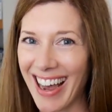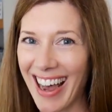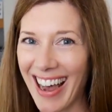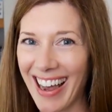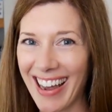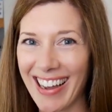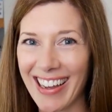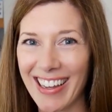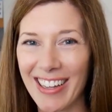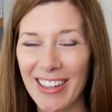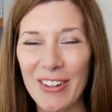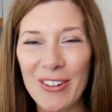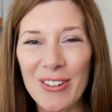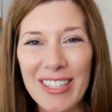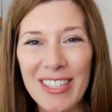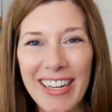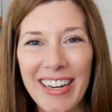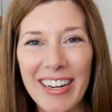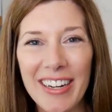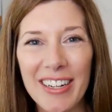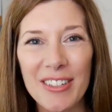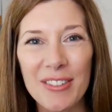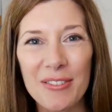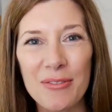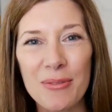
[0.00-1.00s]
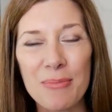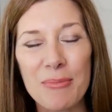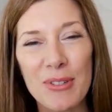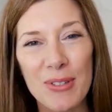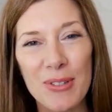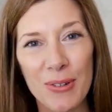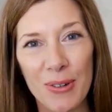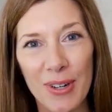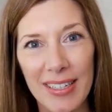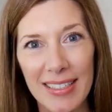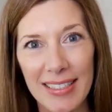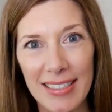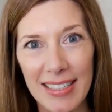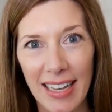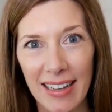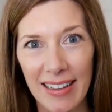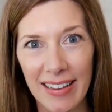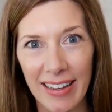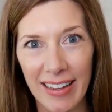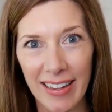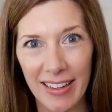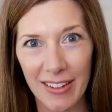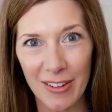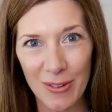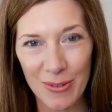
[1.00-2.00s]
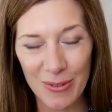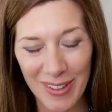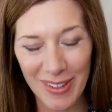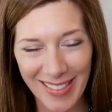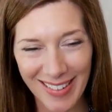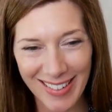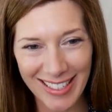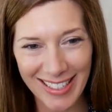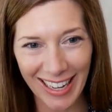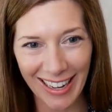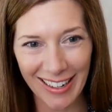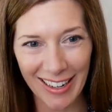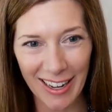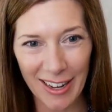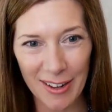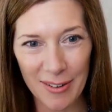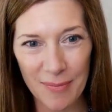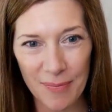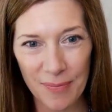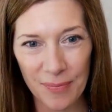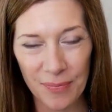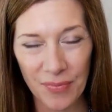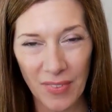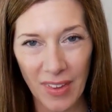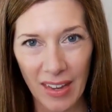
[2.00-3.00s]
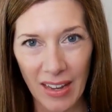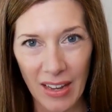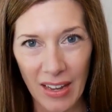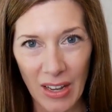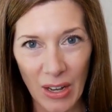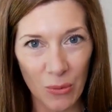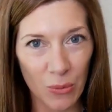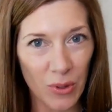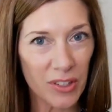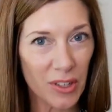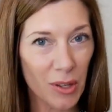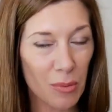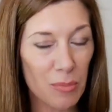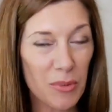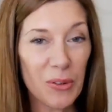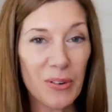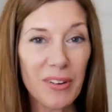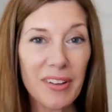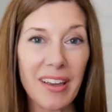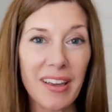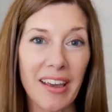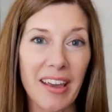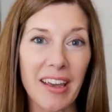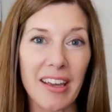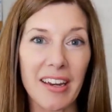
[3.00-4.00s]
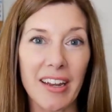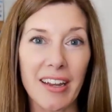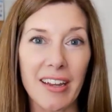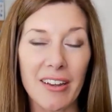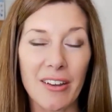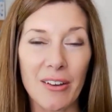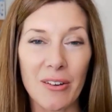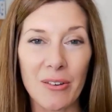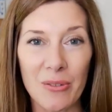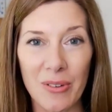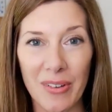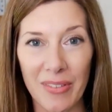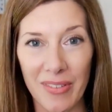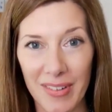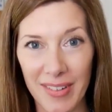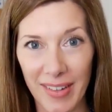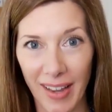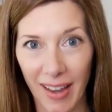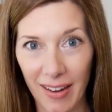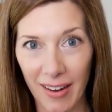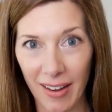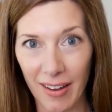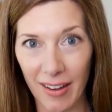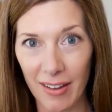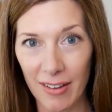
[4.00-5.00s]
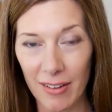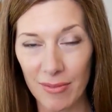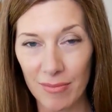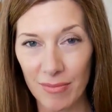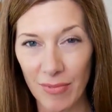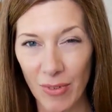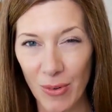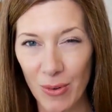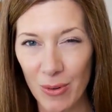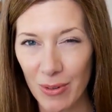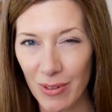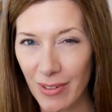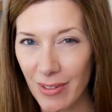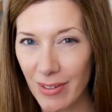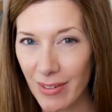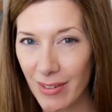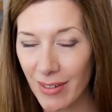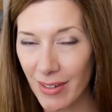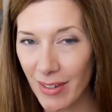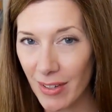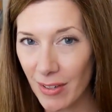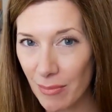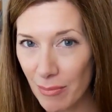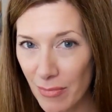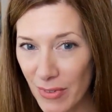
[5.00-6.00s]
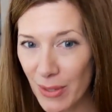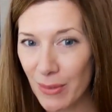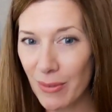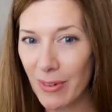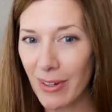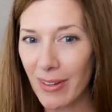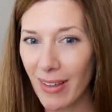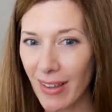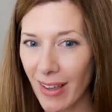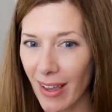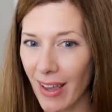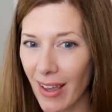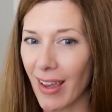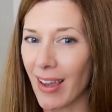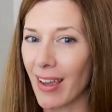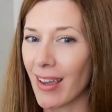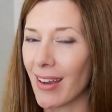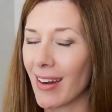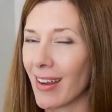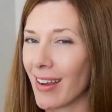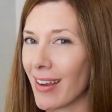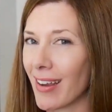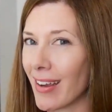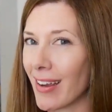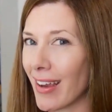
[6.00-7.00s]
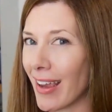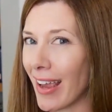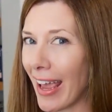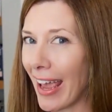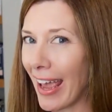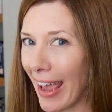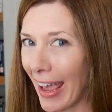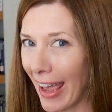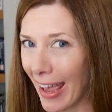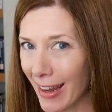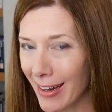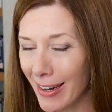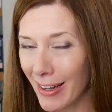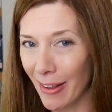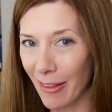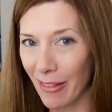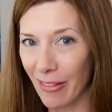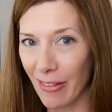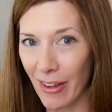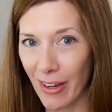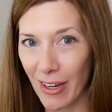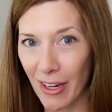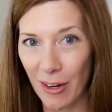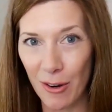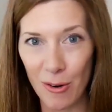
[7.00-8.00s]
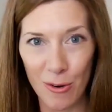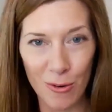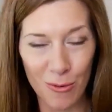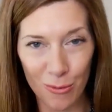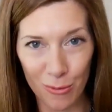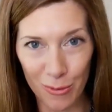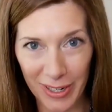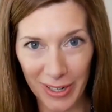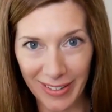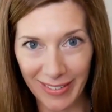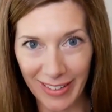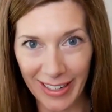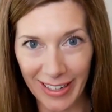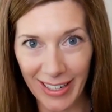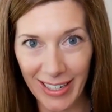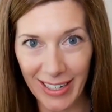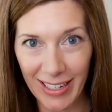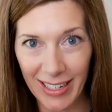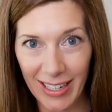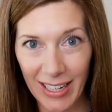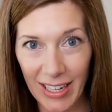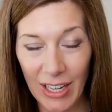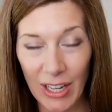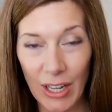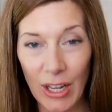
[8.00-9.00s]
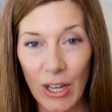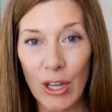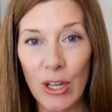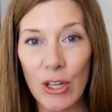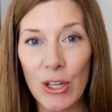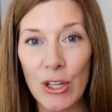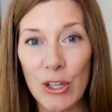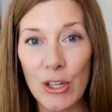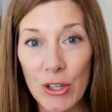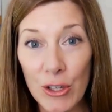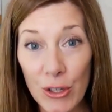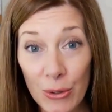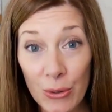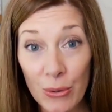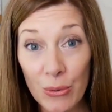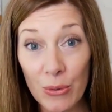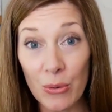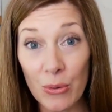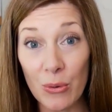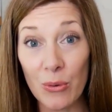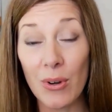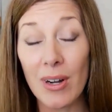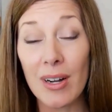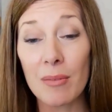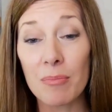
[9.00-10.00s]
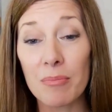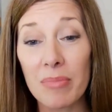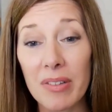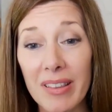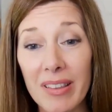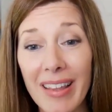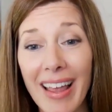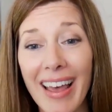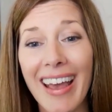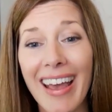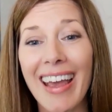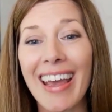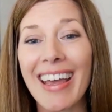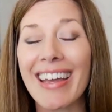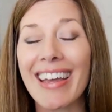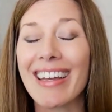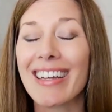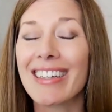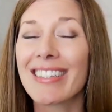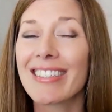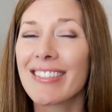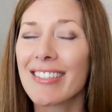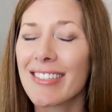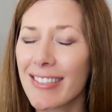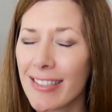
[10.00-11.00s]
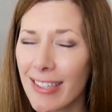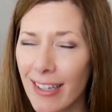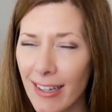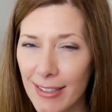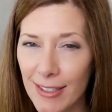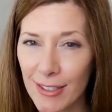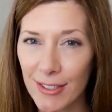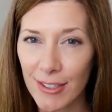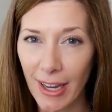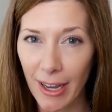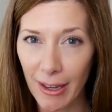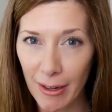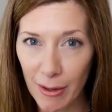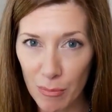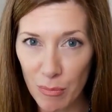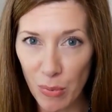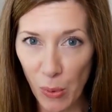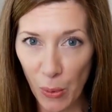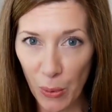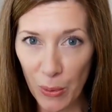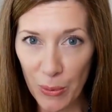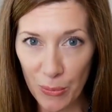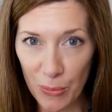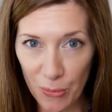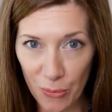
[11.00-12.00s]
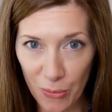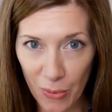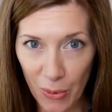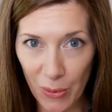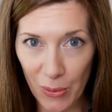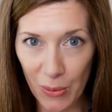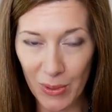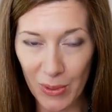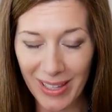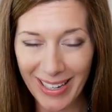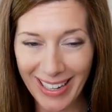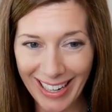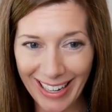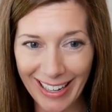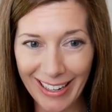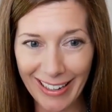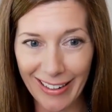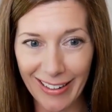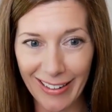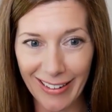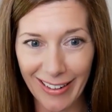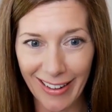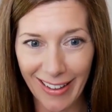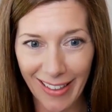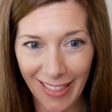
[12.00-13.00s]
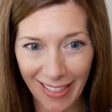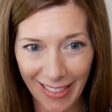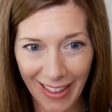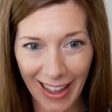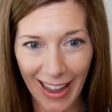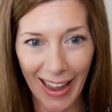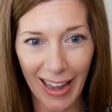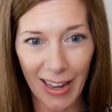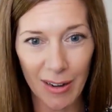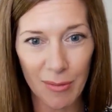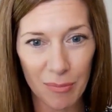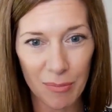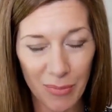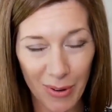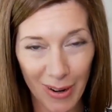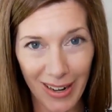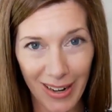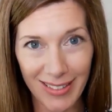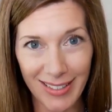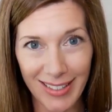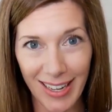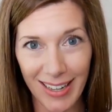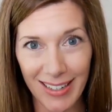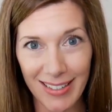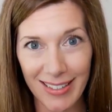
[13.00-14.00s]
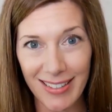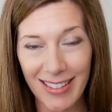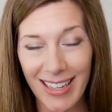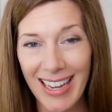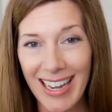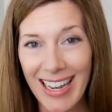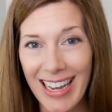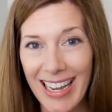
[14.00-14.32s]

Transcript: Hi, Cole here from Storytelling with Data. When communicating with data or communicating anything really, you play such an important role in that process.